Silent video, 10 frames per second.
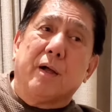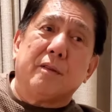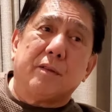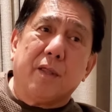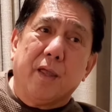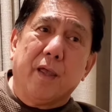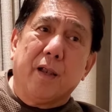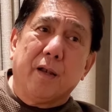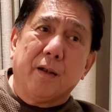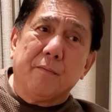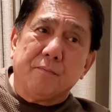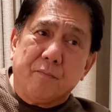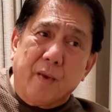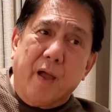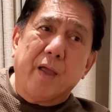until
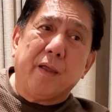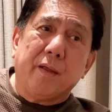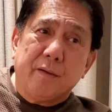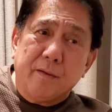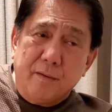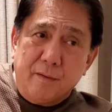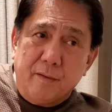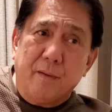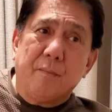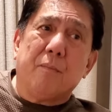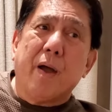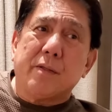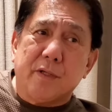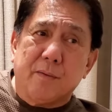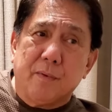I
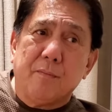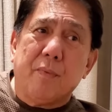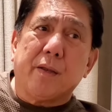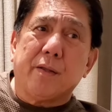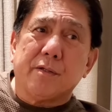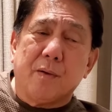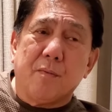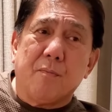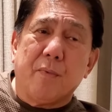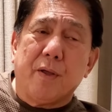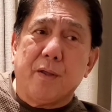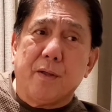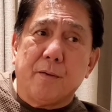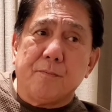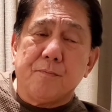invite some, invited some of
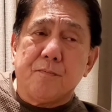my